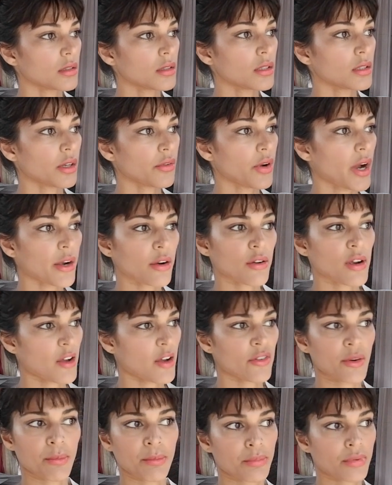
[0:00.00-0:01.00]
you know, I don't
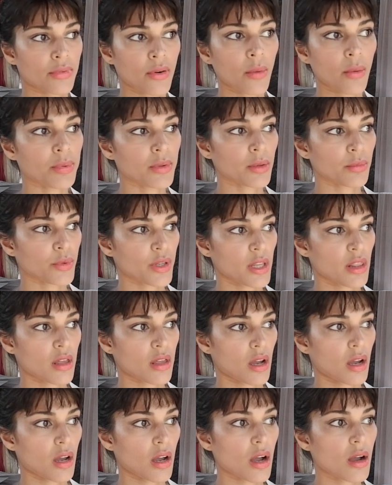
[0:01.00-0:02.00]
have a problem with
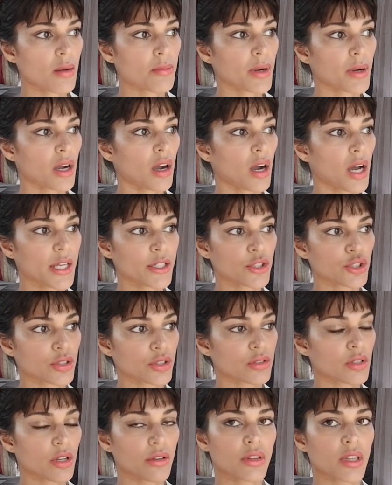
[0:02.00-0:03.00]
her, but I
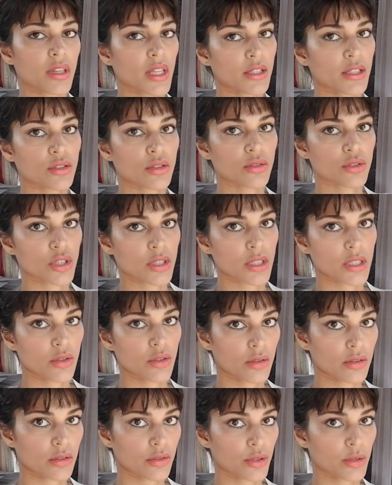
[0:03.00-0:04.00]
just know that that's usually
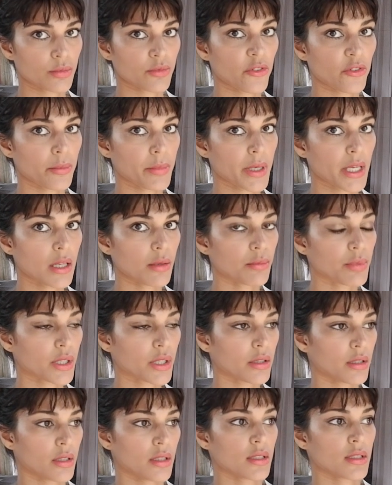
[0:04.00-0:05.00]
not the group for me,
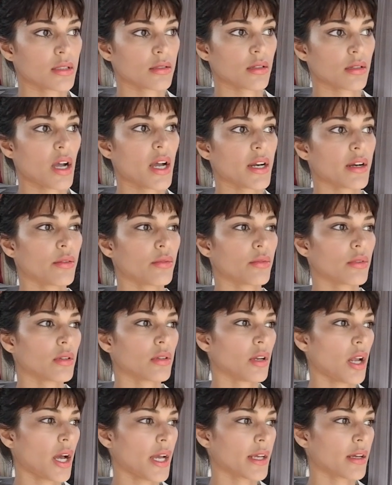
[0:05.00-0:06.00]
because I
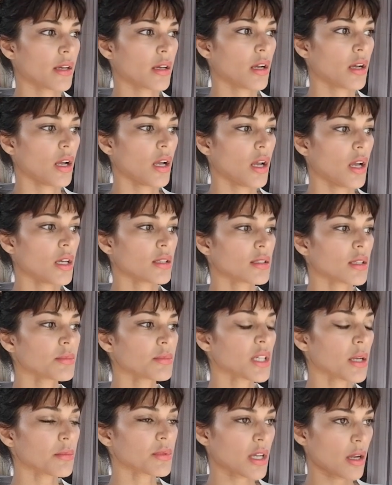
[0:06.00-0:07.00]
don't like,
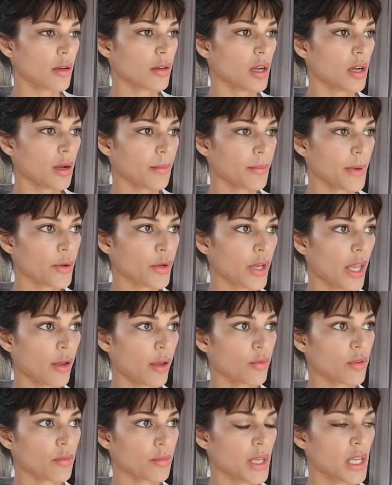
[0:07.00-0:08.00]
sometimes I'm
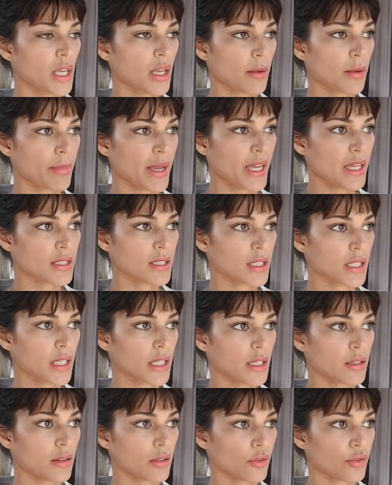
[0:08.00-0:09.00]
okay with being a beta
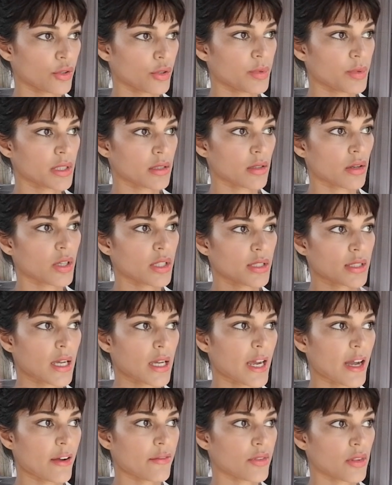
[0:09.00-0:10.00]
in the group as long as
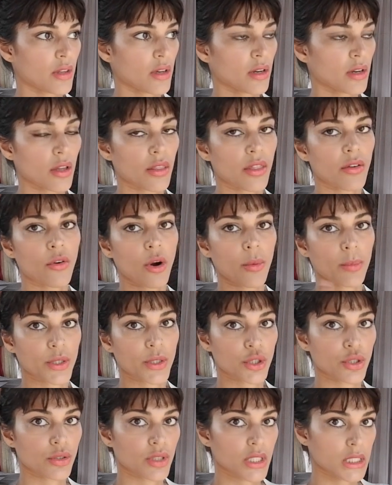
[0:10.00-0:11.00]
I have another
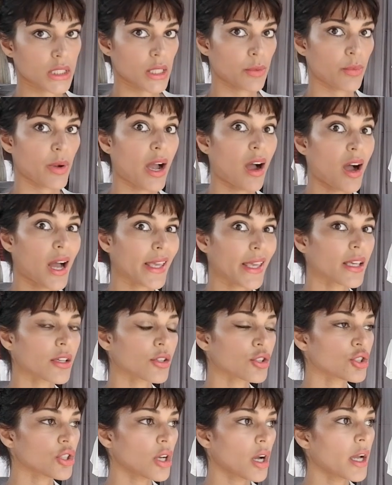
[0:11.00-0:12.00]
opportunity where I
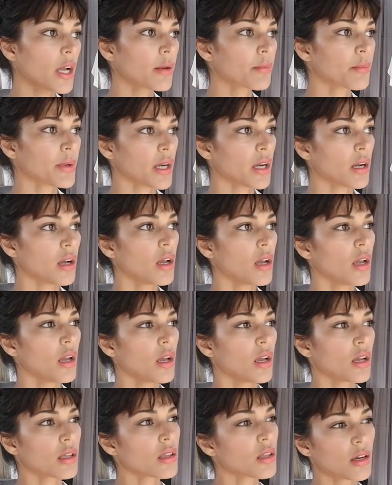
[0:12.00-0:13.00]
can shine, but,
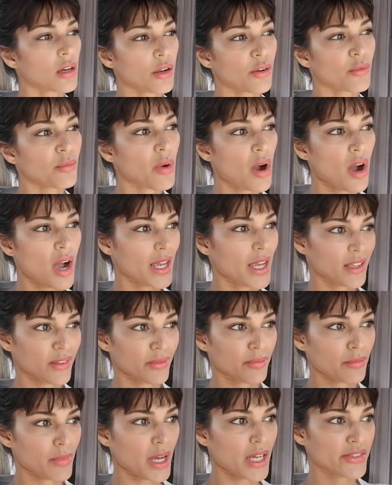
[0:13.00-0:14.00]
you know, my
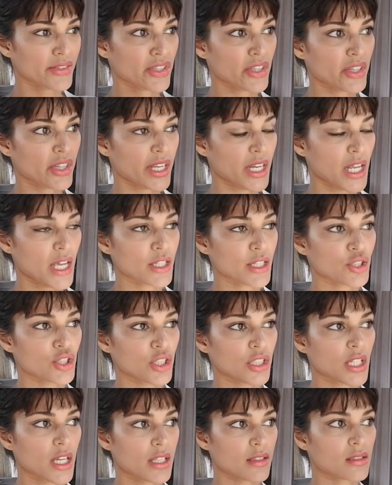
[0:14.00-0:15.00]
masculine
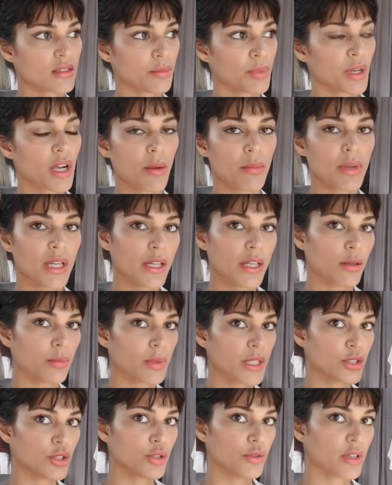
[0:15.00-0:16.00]
energy tends to become a little
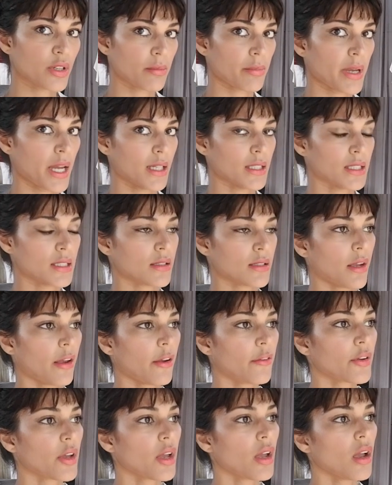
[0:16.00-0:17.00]
bit too
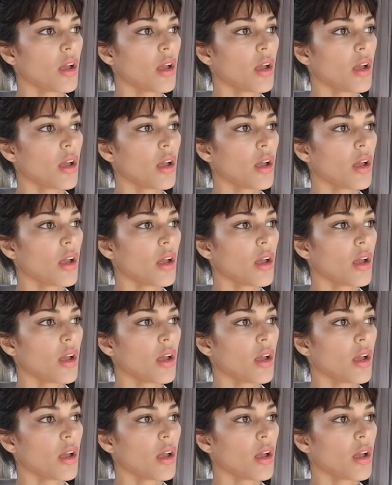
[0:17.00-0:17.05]
competitive.